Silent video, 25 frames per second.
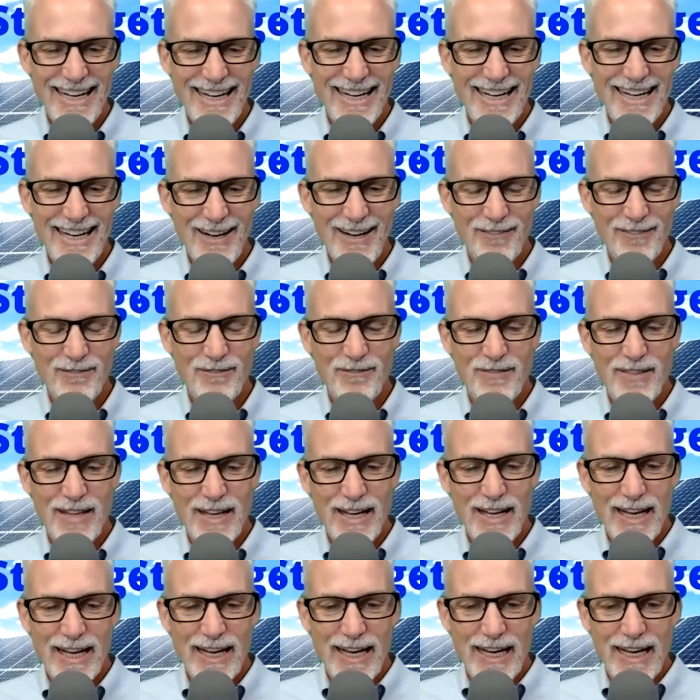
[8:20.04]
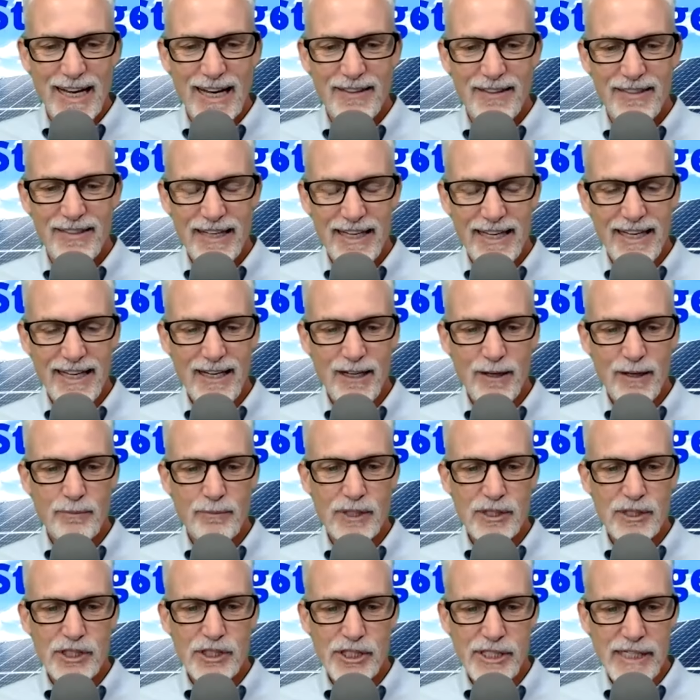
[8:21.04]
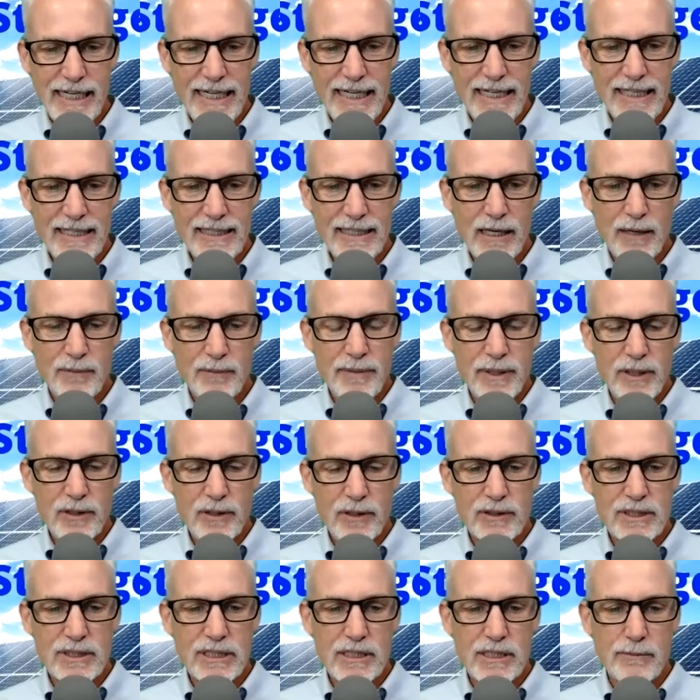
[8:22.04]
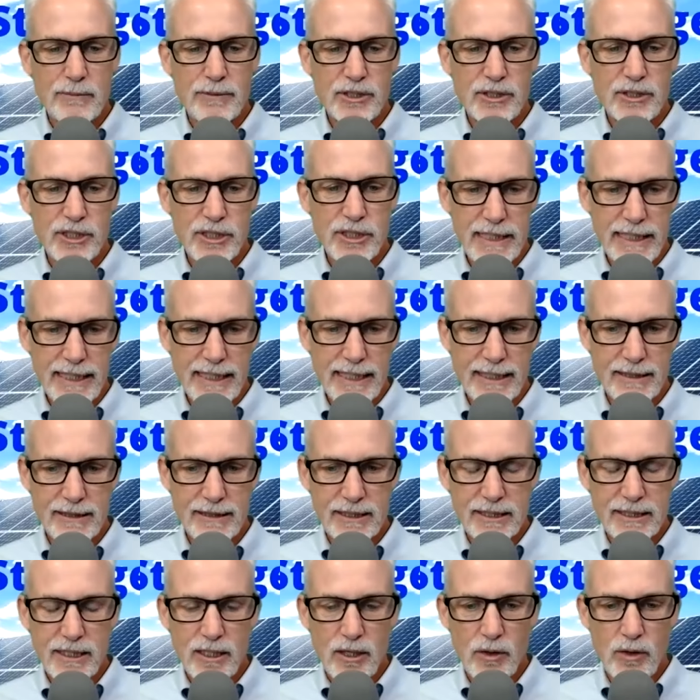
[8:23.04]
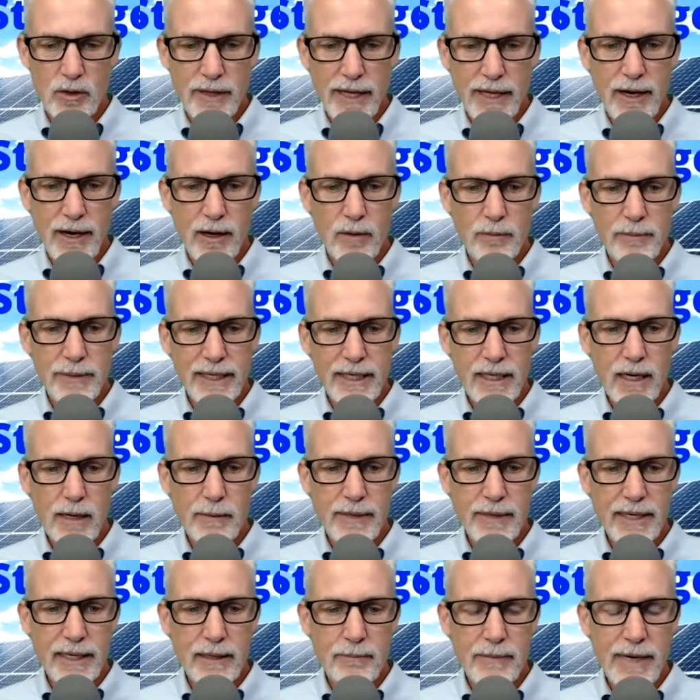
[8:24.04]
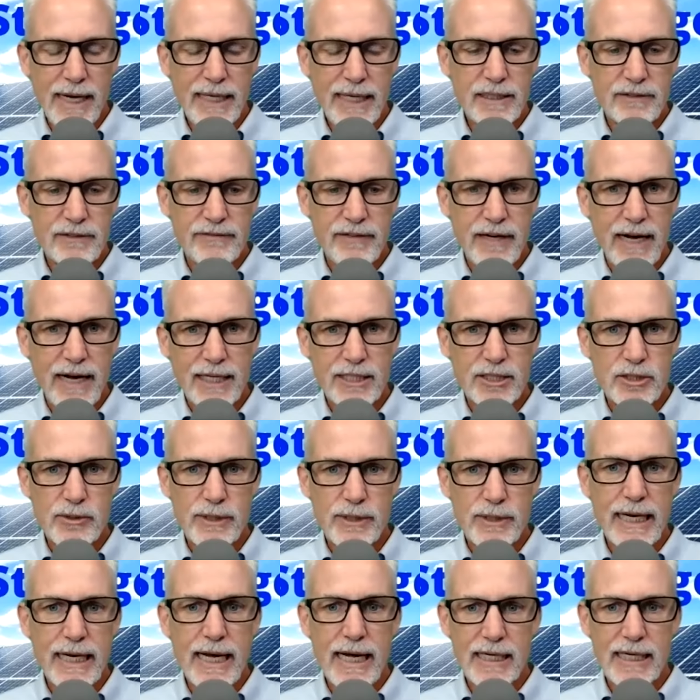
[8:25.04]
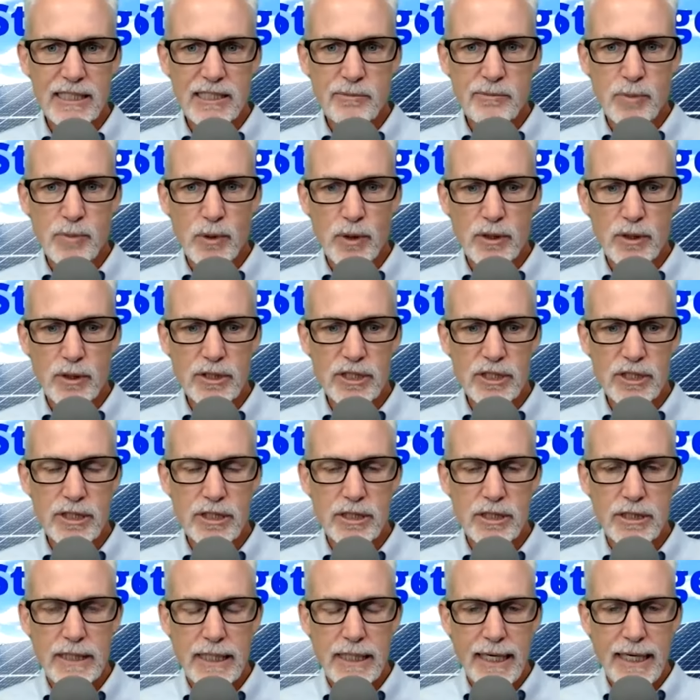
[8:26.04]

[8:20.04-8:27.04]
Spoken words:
Yep. The machine that builds the machine. So they are becoming manufacturing experts.